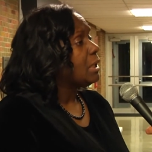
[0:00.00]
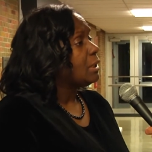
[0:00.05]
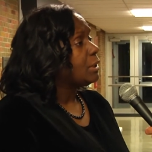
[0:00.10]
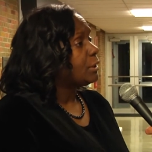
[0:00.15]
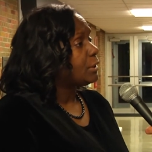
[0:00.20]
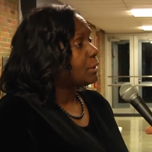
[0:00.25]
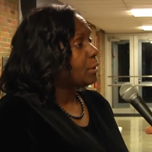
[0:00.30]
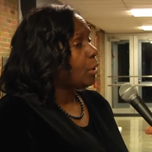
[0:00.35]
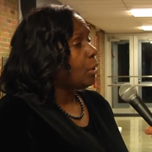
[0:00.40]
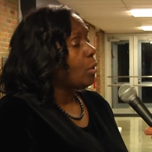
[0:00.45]

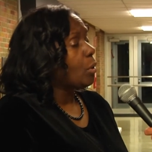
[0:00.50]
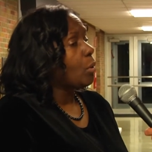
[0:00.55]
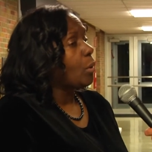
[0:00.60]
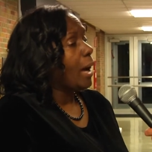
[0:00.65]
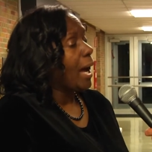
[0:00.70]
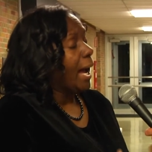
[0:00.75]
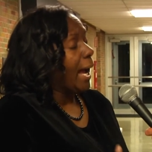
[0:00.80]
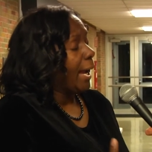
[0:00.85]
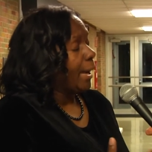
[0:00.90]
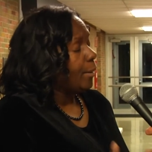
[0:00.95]
So
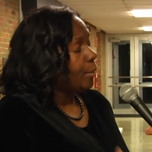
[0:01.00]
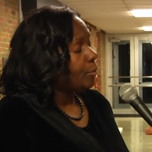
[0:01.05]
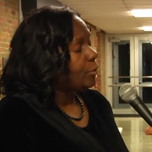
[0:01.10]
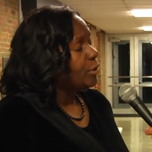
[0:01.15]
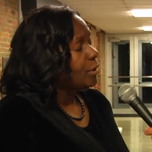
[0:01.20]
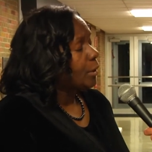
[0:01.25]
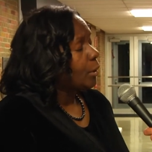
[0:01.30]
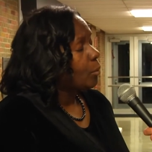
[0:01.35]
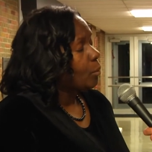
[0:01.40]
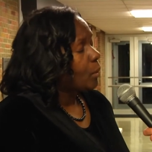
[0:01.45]
I,
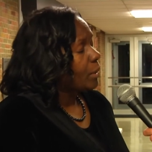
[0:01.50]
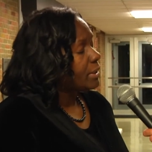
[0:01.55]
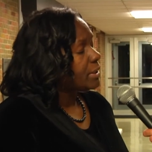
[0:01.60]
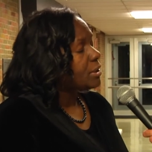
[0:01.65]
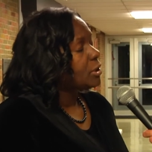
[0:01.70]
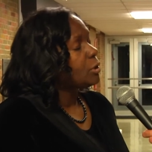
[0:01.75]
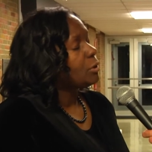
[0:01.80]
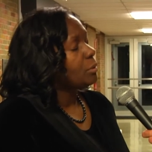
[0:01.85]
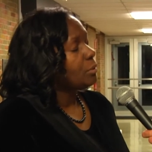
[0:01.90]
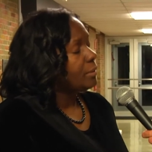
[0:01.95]
you know, wanted
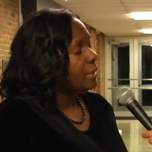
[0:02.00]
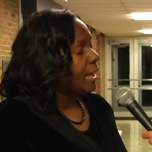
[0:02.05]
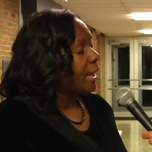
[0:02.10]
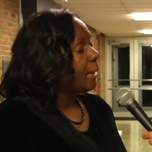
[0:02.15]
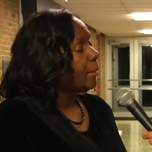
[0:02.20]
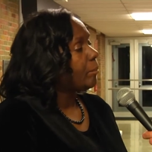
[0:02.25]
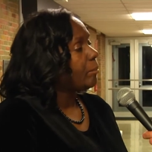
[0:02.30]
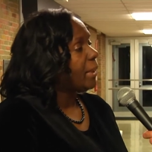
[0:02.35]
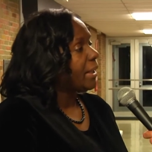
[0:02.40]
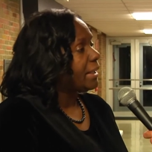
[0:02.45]
to do
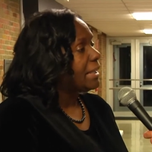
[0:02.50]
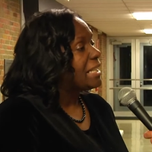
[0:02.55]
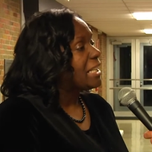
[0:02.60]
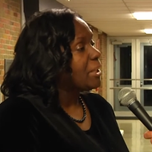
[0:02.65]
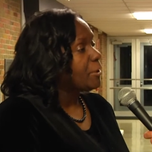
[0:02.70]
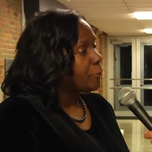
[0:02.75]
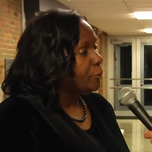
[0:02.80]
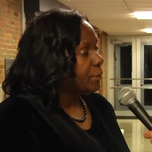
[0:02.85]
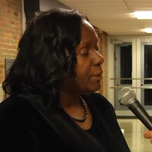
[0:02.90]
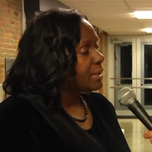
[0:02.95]
that, make a
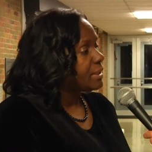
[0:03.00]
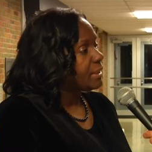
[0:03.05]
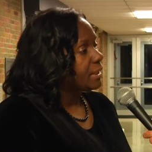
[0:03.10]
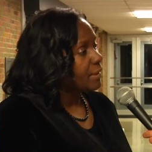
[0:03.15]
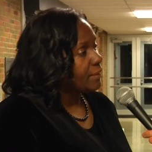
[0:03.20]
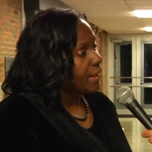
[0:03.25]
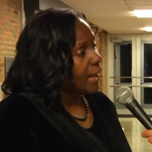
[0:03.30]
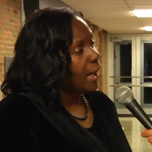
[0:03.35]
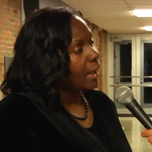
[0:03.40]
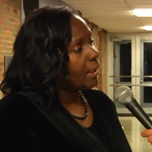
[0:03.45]
difference
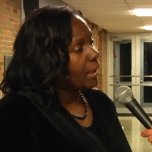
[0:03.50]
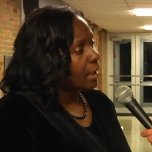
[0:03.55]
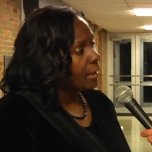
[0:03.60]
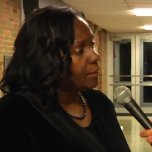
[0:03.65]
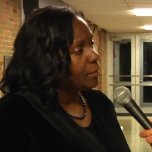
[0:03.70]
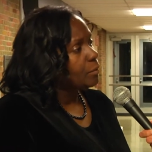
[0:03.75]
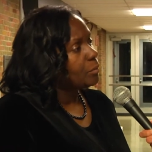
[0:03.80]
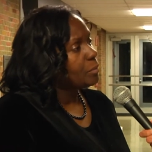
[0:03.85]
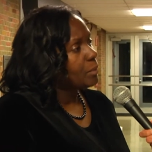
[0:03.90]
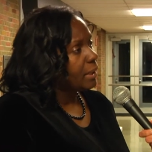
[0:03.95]
in that
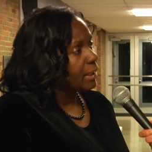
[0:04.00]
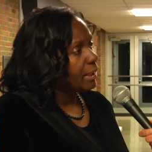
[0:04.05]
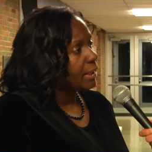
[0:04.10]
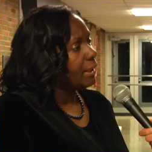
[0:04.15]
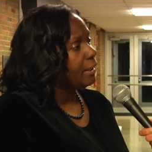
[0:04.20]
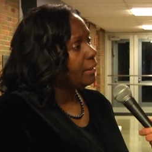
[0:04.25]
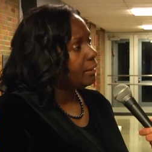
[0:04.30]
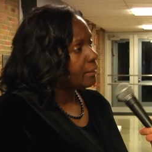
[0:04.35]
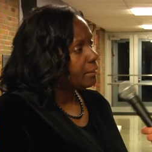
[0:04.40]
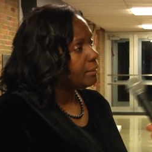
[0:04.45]
kind of
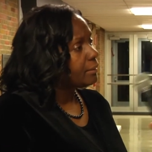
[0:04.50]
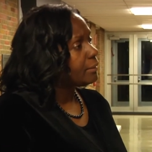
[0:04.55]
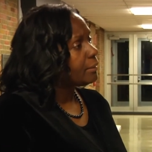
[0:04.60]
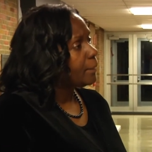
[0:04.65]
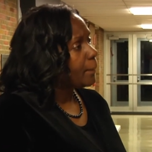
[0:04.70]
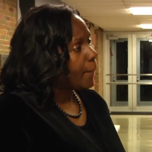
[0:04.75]
way. You